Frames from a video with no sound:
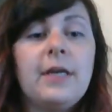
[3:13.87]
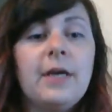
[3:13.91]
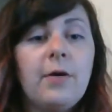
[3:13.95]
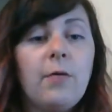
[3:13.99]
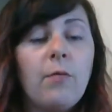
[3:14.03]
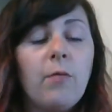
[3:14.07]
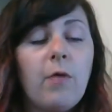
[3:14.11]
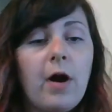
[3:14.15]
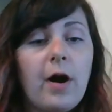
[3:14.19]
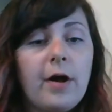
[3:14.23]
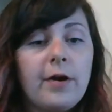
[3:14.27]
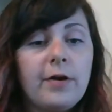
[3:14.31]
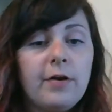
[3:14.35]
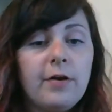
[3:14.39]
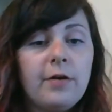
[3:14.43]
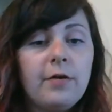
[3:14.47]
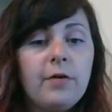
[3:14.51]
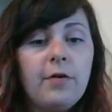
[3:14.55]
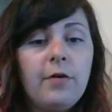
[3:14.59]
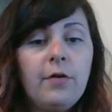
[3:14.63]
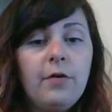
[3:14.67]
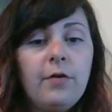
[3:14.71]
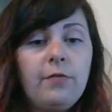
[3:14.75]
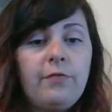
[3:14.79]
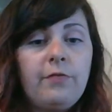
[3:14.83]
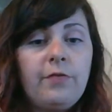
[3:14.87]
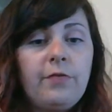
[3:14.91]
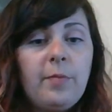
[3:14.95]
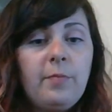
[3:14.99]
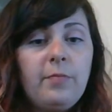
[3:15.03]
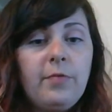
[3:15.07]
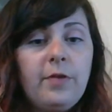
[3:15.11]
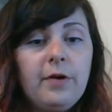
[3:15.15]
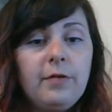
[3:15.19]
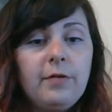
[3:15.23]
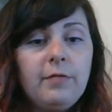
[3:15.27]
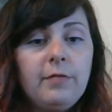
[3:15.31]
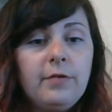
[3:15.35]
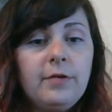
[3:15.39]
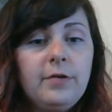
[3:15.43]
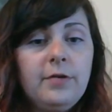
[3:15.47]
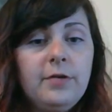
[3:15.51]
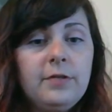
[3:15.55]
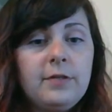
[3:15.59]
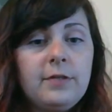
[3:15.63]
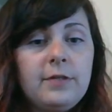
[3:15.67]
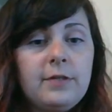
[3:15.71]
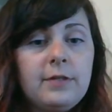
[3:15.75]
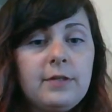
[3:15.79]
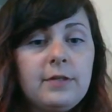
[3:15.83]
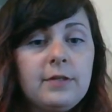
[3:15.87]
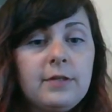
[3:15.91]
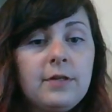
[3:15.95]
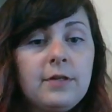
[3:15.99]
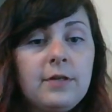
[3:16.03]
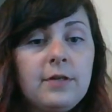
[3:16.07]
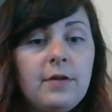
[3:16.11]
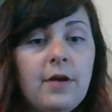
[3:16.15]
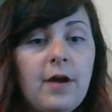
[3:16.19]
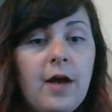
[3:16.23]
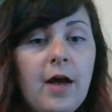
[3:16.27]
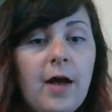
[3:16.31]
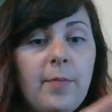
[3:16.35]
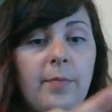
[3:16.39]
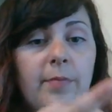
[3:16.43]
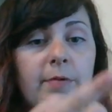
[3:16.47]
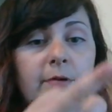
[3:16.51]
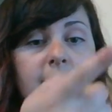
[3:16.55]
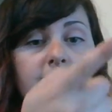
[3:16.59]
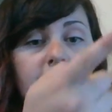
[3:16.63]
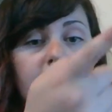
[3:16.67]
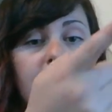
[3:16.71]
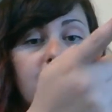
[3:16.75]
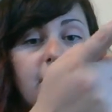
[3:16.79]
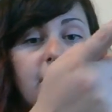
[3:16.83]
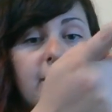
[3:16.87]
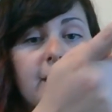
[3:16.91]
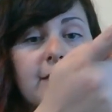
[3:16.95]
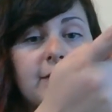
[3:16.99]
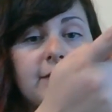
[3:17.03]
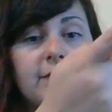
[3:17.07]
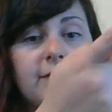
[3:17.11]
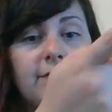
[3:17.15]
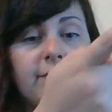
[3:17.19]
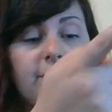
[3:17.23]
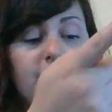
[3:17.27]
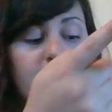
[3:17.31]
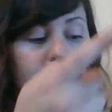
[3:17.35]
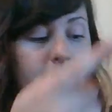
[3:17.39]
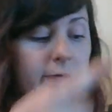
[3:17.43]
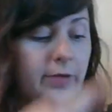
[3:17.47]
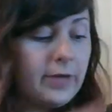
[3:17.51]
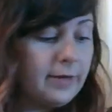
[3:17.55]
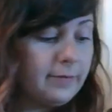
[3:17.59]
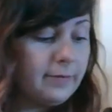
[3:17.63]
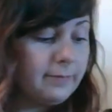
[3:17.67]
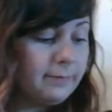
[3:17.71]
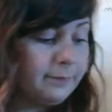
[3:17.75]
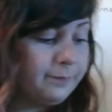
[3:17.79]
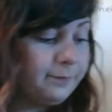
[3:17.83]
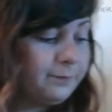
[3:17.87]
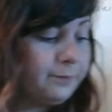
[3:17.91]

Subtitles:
get water from their roots up into the rest of the plant.